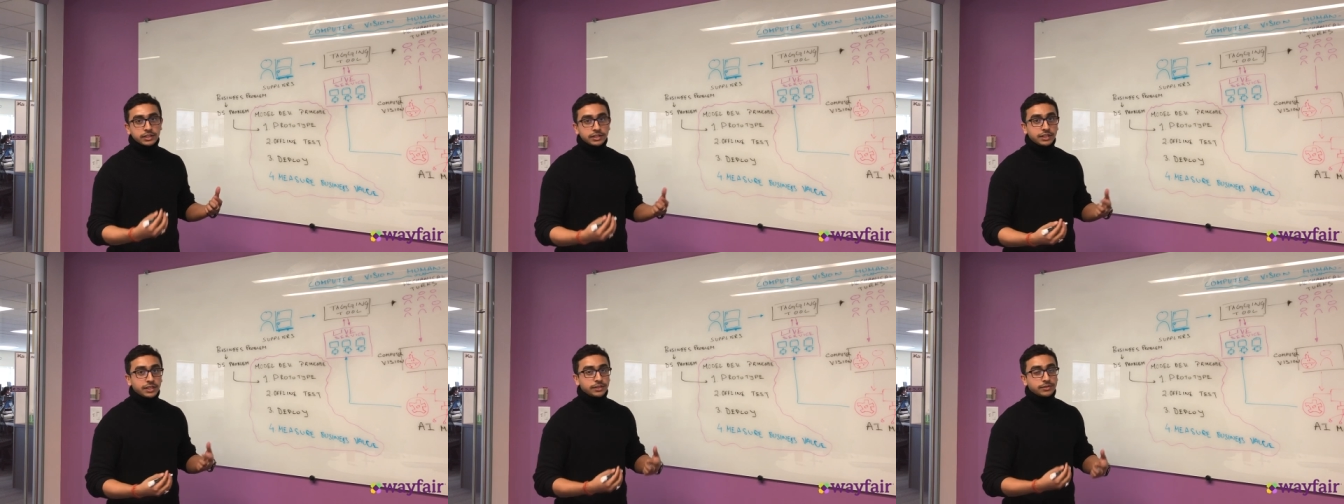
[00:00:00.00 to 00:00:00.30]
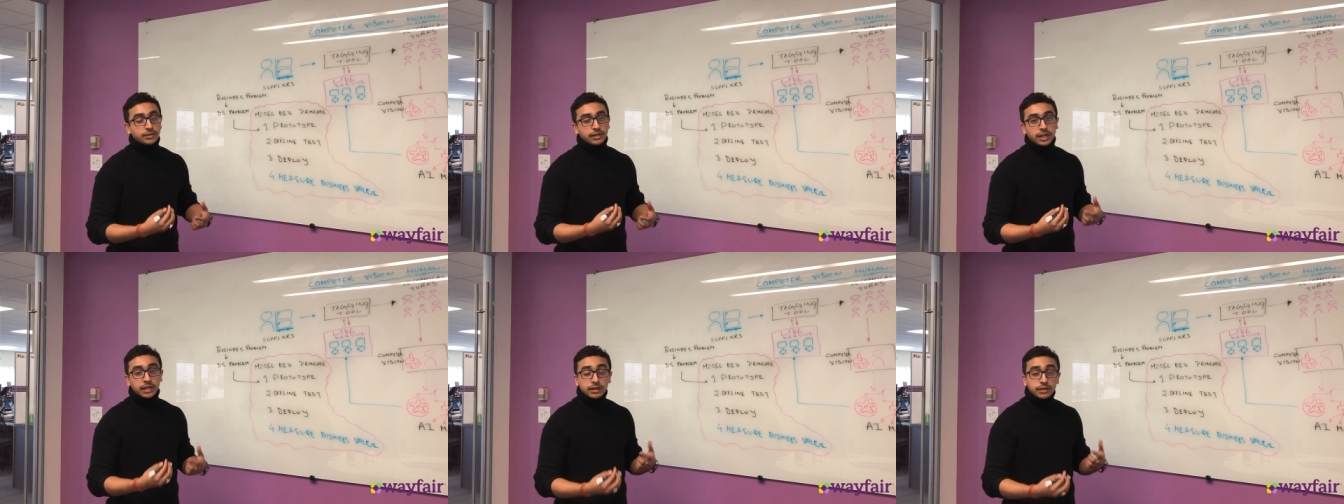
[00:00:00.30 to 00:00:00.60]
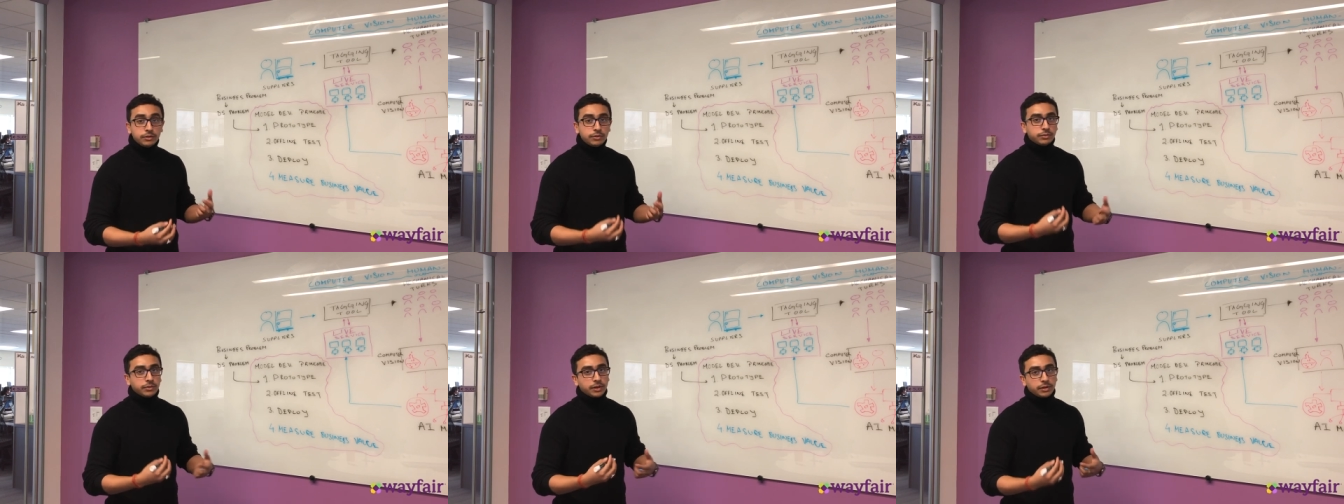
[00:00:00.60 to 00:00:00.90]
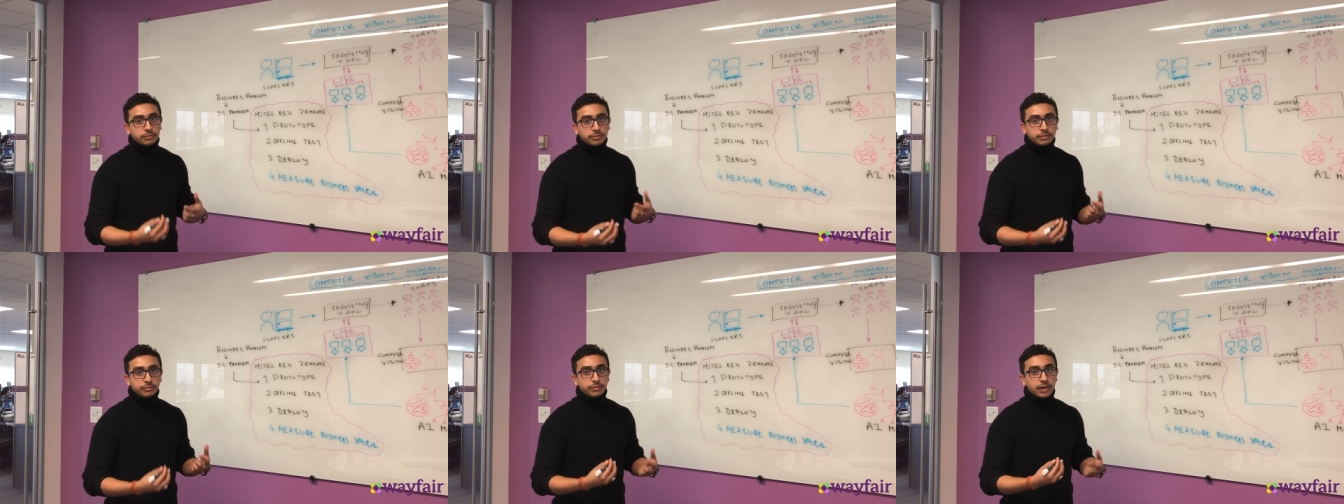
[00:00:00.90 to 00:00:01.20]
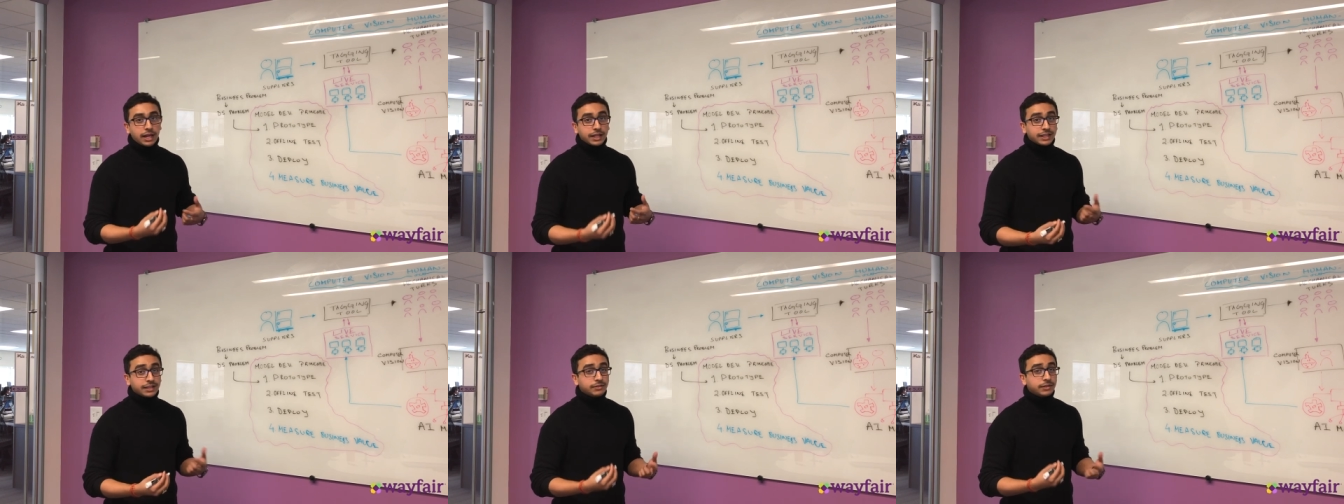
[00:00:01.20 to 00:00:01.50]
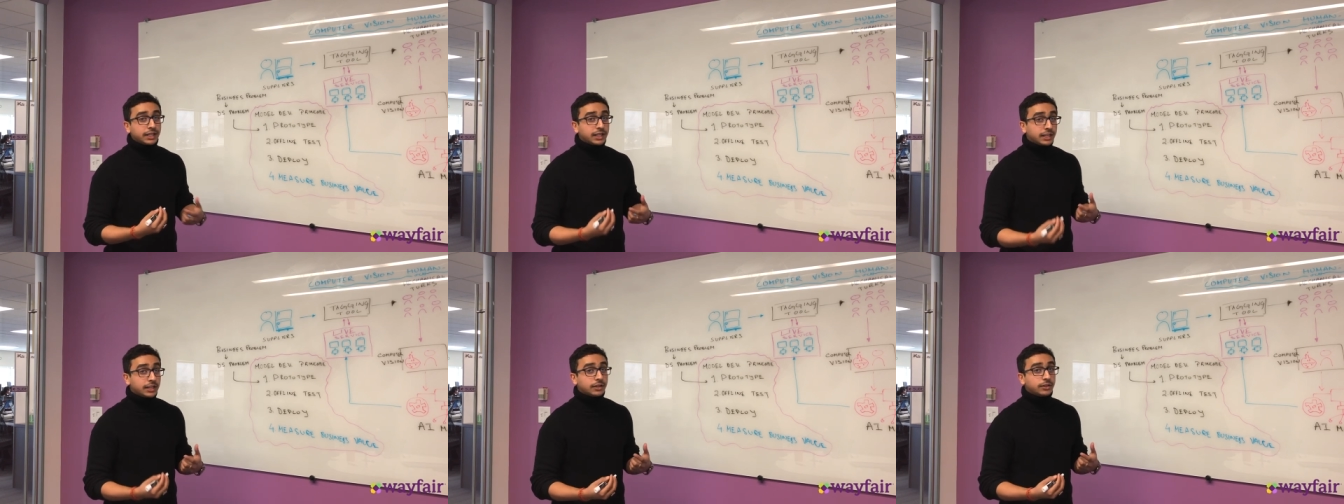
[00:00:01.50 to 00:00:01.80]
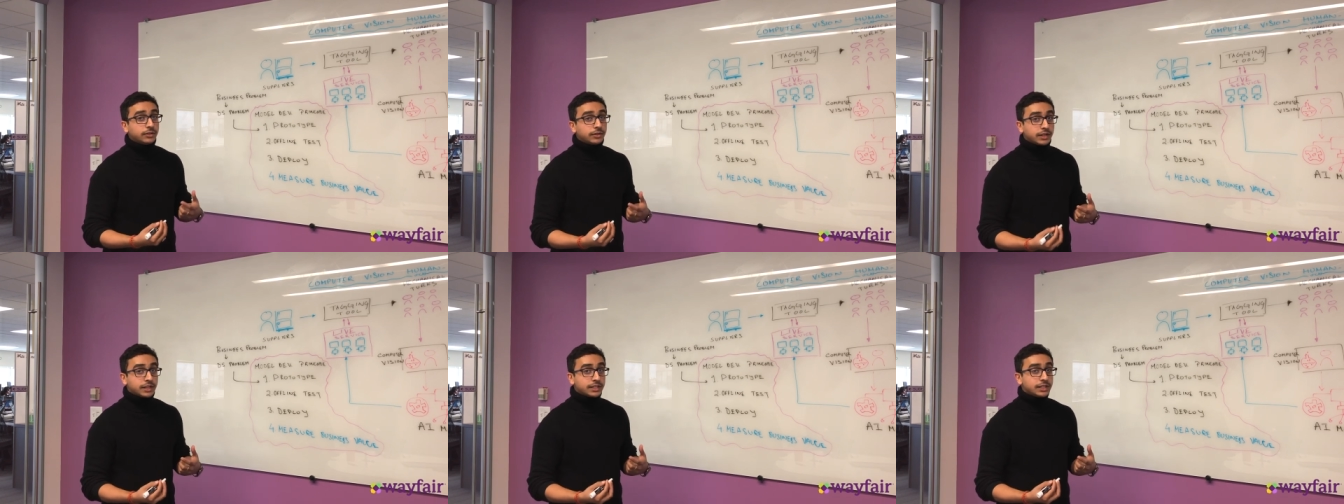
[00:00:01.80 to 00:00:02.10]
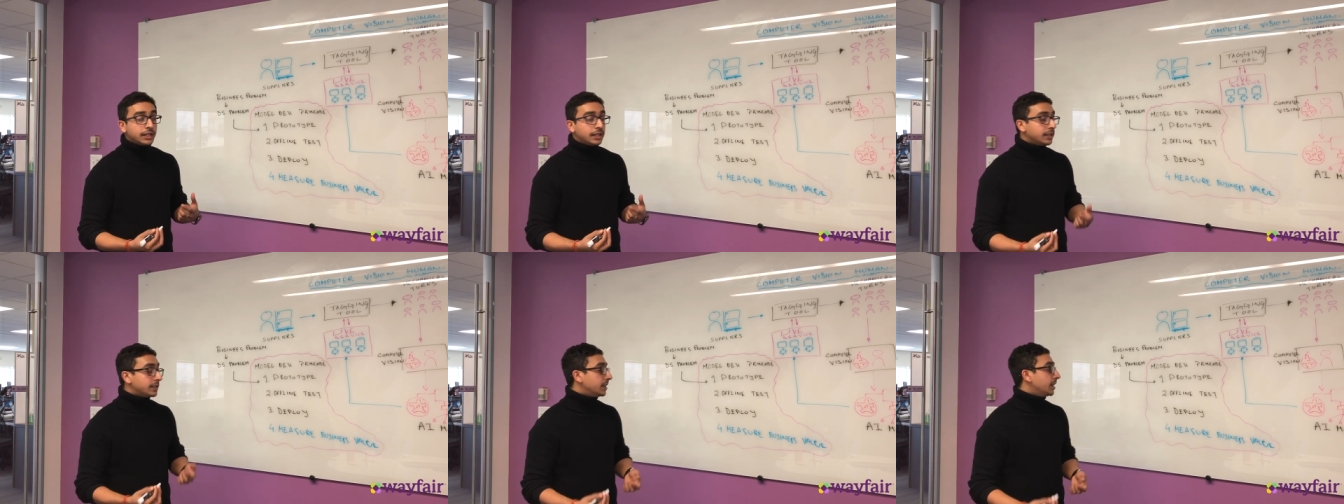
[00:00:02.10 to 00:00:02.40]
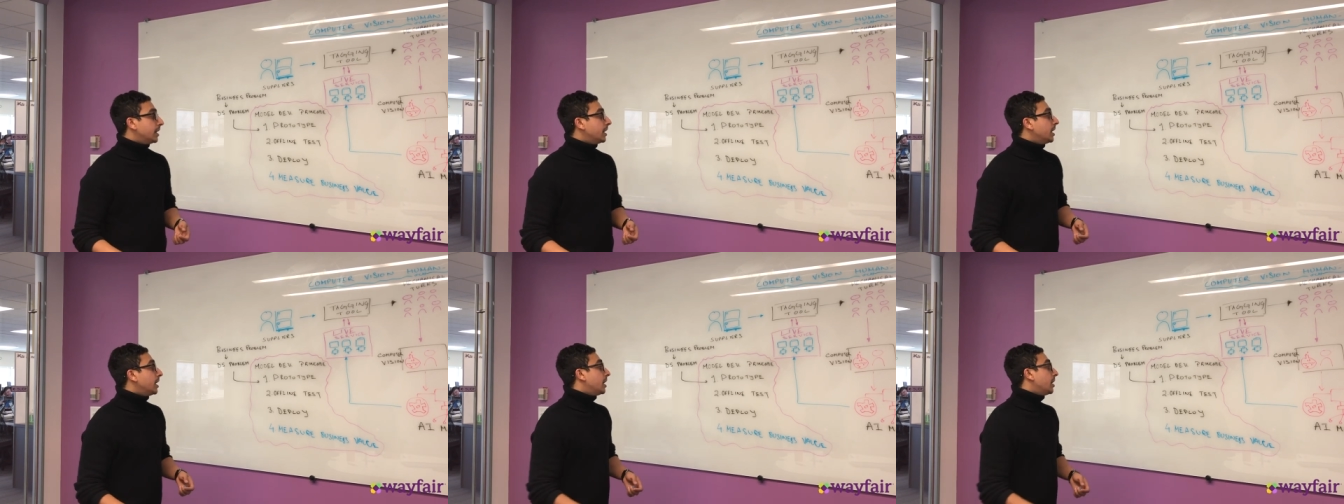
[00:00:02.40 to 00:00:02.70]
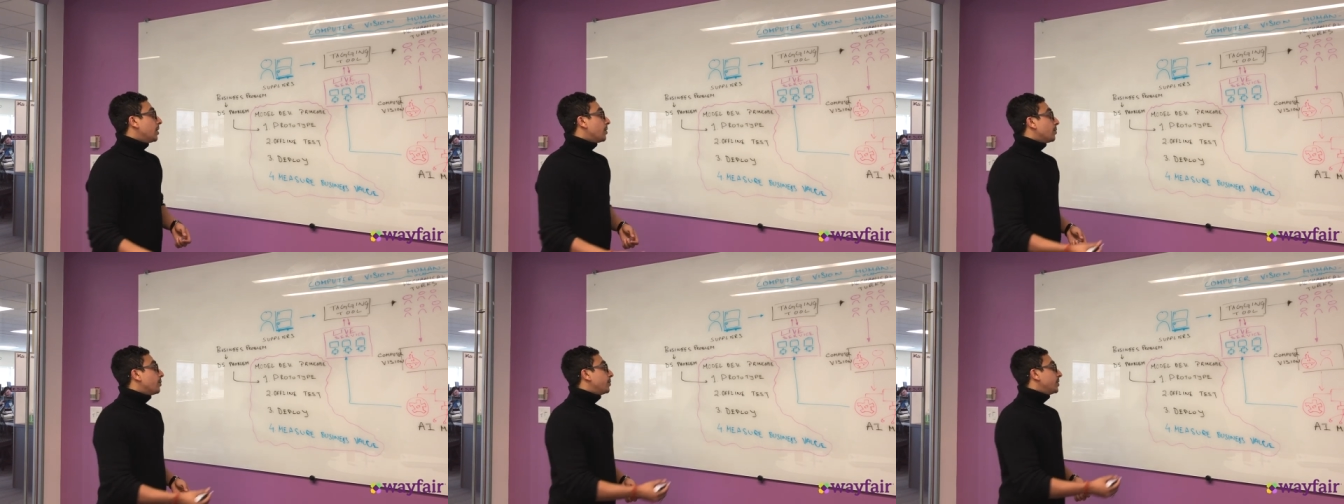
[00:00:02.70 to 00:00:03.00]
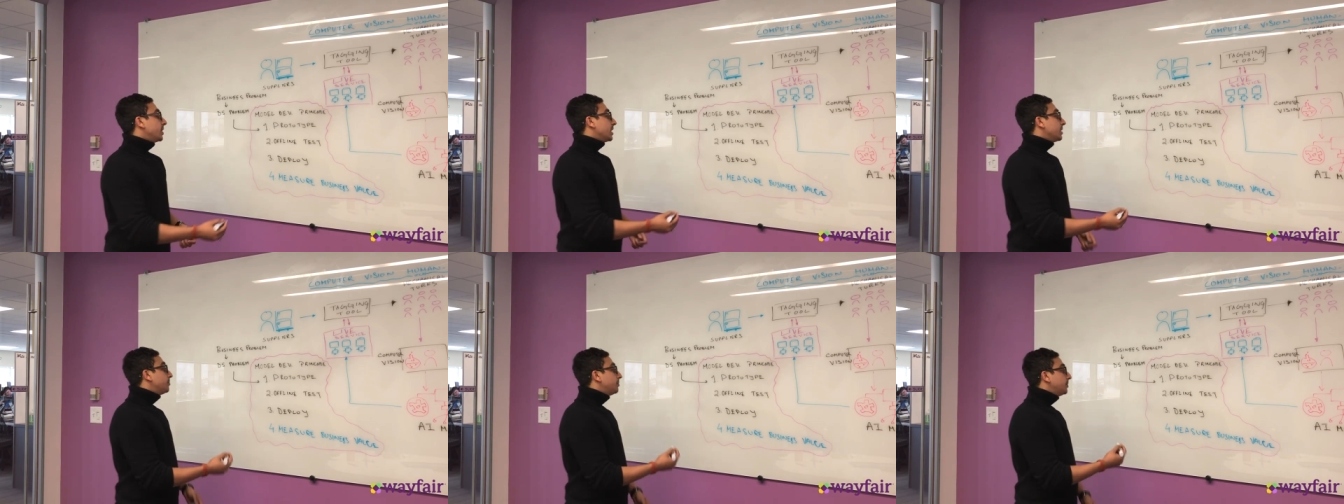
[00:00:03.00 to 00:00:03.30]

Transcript: a stage where like, oh, well, we, I think we're getting good results. We